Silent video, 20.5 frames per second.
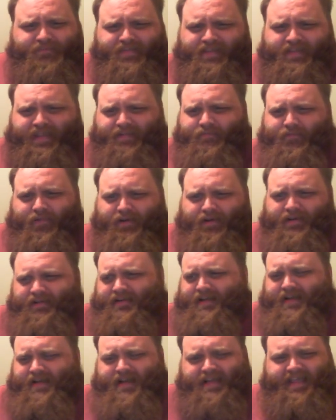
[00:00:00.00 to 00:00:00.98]
Like for
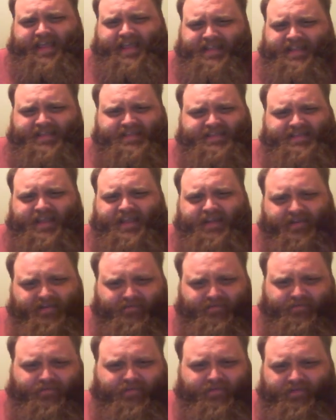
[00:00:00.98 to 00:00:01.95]
a kids
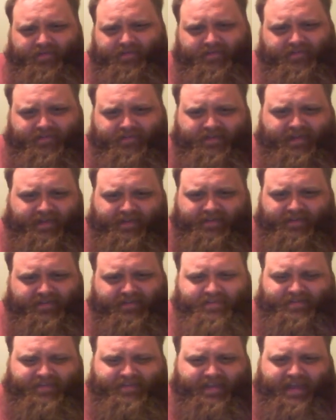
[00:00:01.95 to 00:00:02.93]
thing for
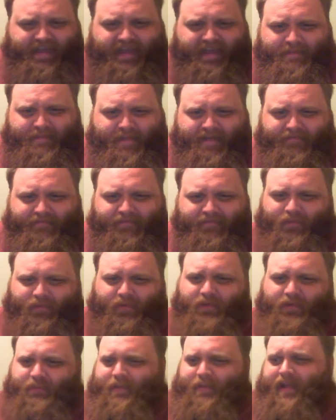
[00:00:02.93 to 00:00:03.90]
the IMF and the
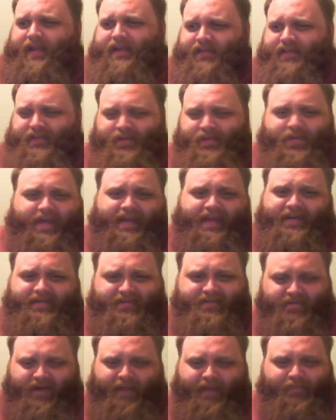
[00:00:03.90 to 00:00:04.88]
World Bank, the UN,
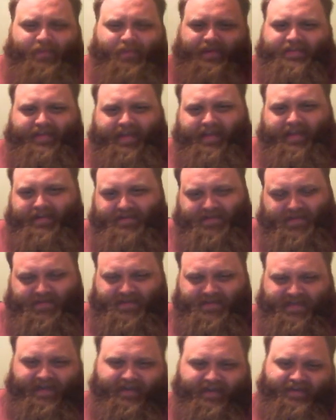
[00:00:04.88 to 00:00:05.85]
and crap like that as soon
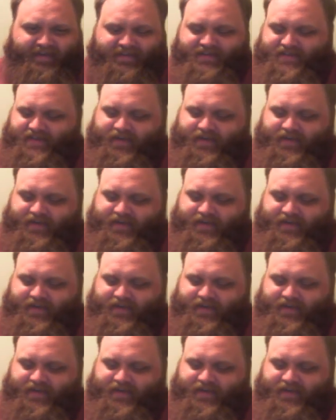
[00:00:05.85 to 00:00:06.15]
as he got in.